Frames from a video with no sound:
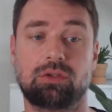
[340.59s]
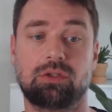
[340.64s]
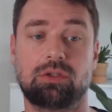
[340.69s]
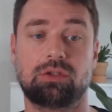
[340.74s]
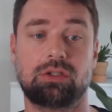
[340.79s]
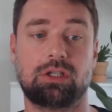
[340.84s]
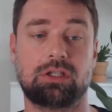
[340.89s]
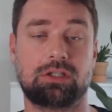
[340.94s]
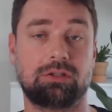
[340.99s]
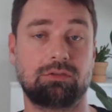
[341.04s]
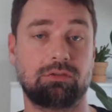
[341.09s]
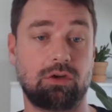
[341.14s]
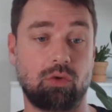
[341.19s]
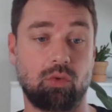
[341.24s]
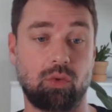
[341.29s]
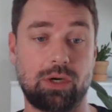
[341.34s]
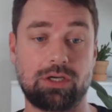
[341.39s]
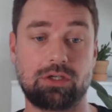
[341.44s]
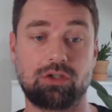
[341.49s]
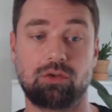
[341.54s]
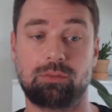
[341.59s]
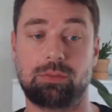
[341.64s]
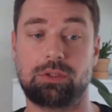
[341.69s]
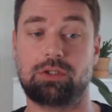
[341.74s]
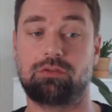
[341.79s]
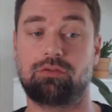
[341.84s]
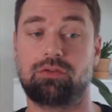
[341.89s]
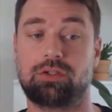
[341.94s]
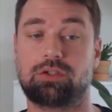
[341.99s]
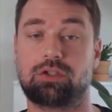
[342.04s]
there's even a ratio media
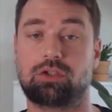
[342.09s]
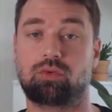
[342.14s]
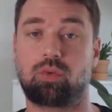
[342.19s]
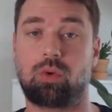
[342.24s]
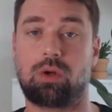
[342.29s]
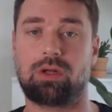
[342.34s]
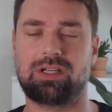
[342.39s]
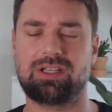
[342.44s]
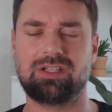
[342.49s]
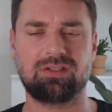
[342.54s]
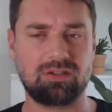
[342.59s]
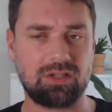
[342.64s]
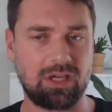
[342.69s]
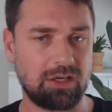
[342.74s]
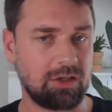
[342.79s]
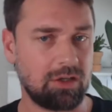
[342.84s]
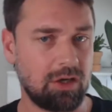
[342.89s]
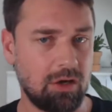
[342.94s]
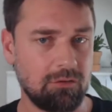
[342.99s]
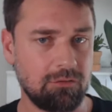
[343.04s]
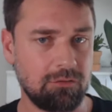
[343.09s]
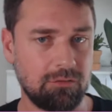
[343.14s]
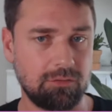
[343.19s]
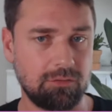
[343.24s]
feature as well. Isn't that enough?